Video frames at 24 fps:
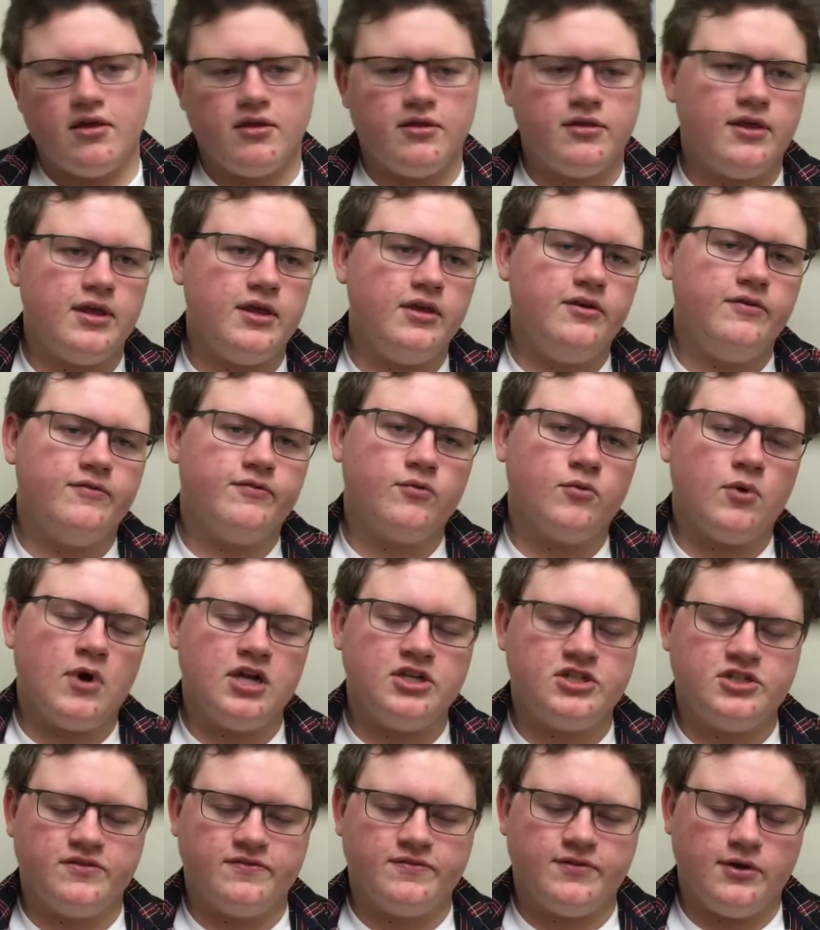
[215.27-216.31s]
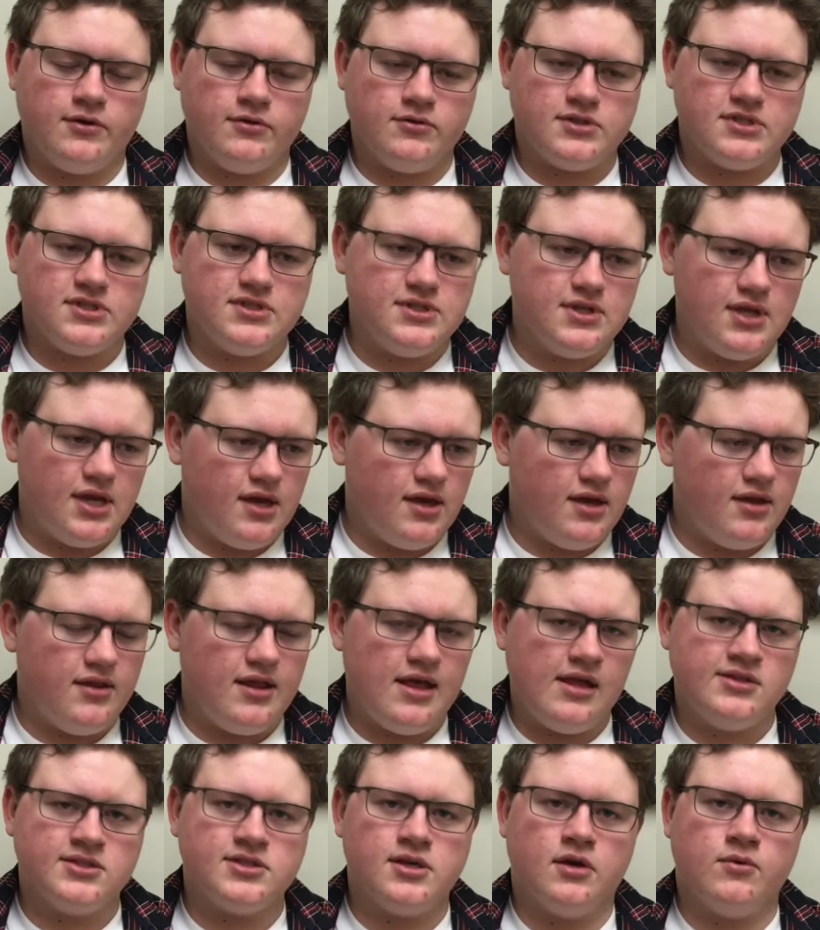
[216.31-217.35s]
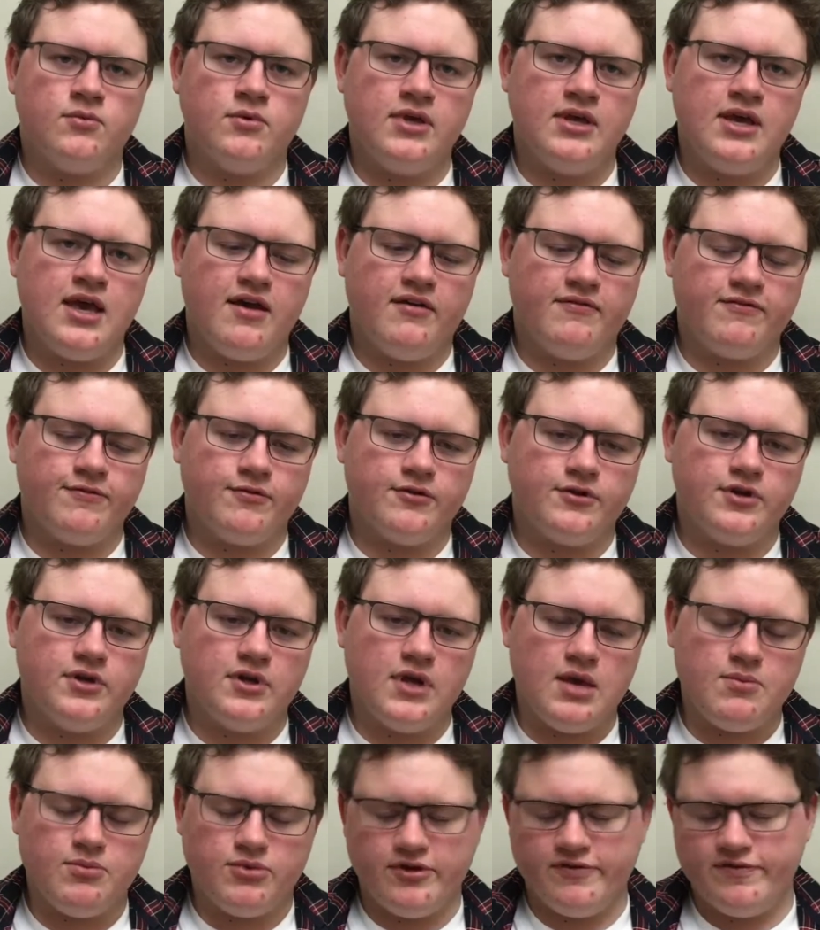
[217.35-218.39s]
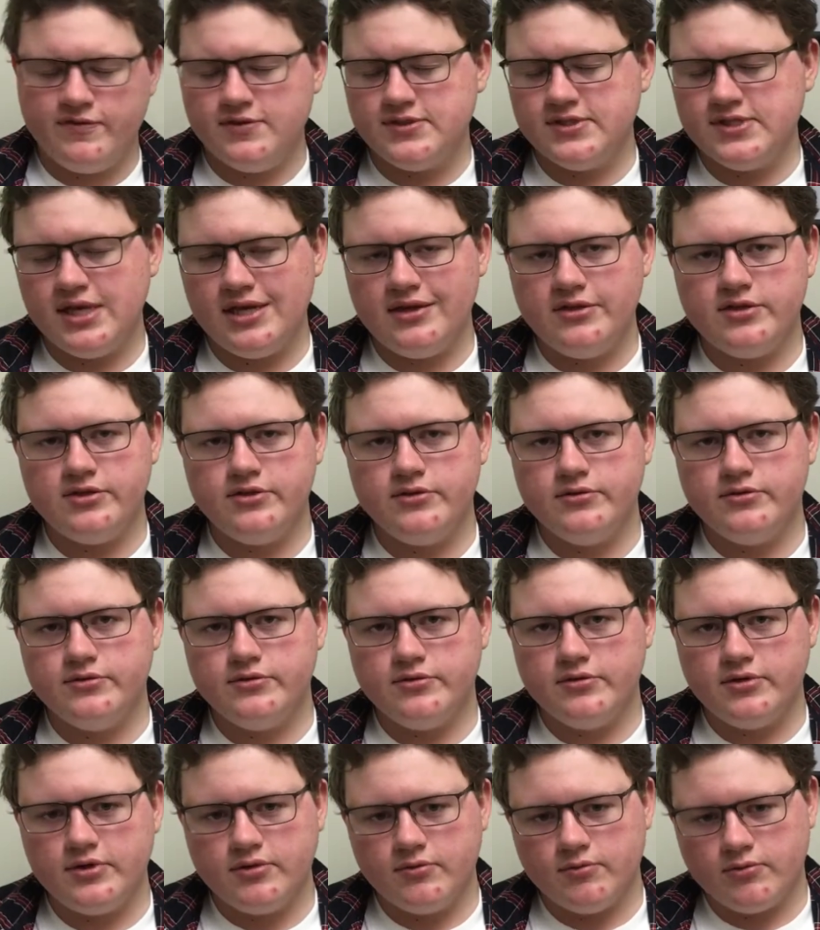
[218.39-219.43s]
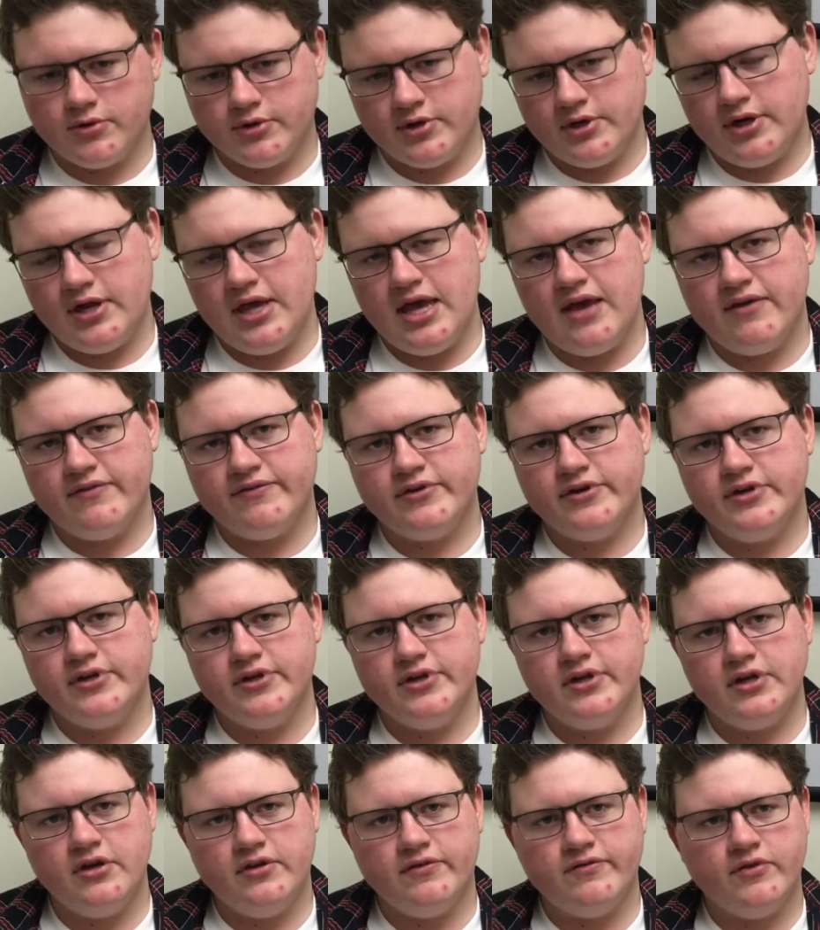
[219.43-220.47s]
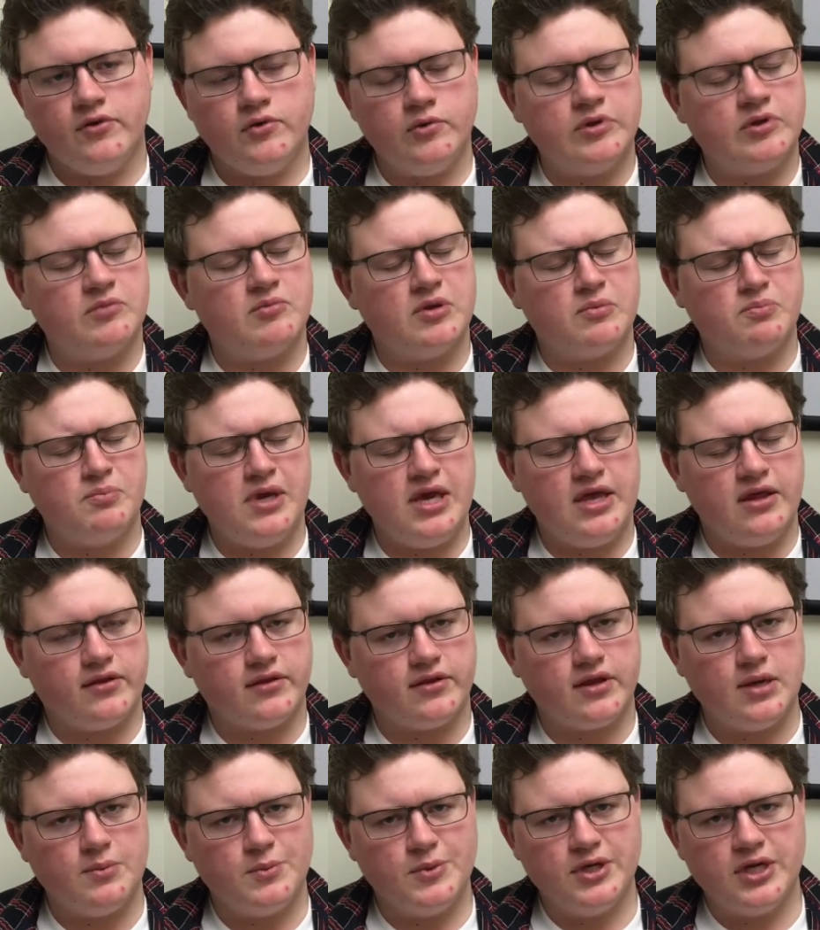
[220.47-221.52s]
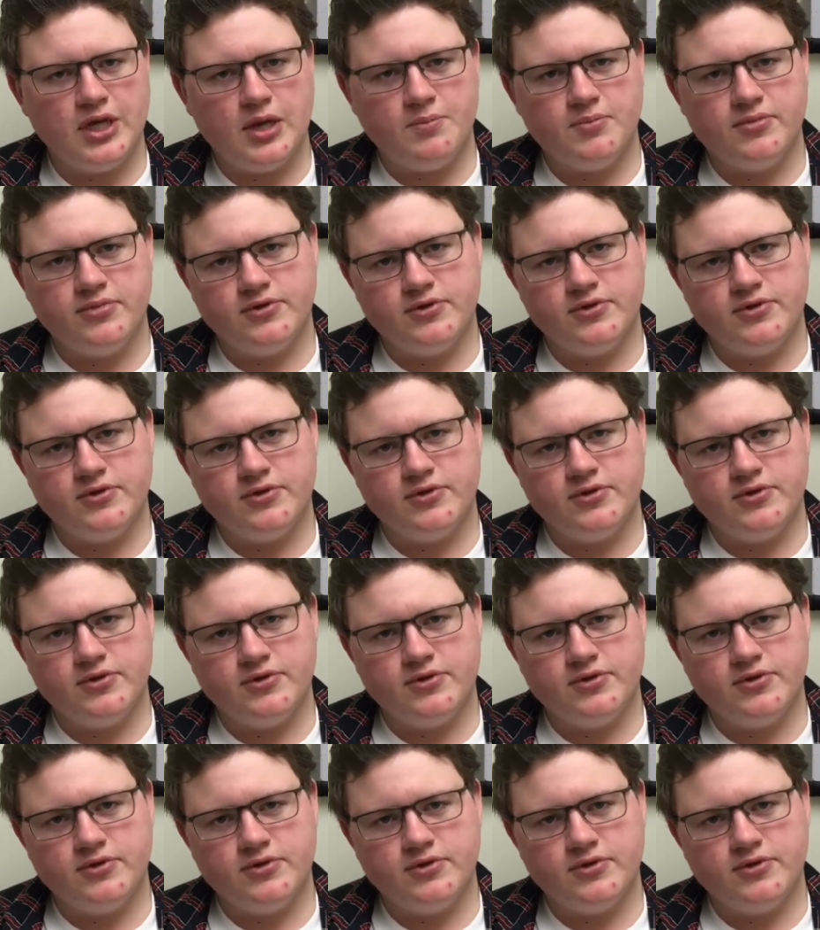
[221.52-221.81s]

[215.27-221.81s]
thank you for watching, folks. That's all we have for tonight. But if you stay tuned, we're going to have an interview with Macbeth coming up